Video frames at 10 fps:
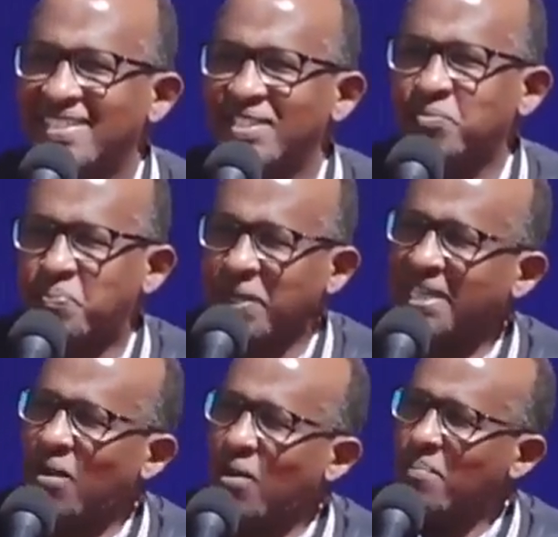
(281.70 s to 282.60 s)

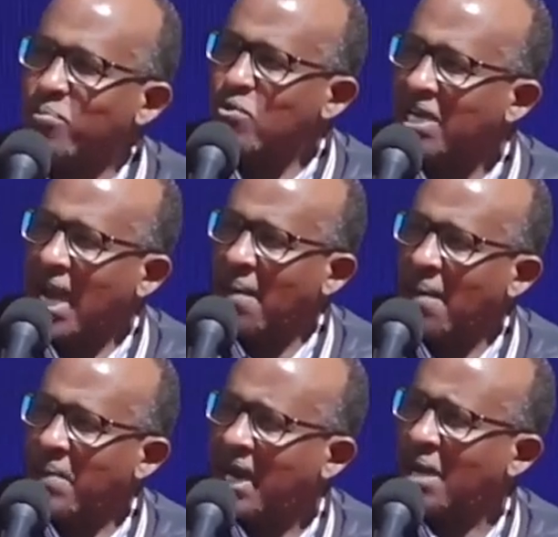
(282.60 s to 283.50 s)
speaker wa bunge
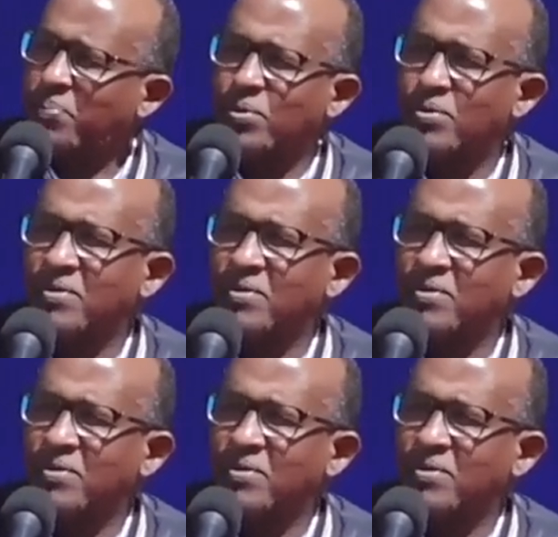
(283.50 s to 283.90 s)
amekaa hapo,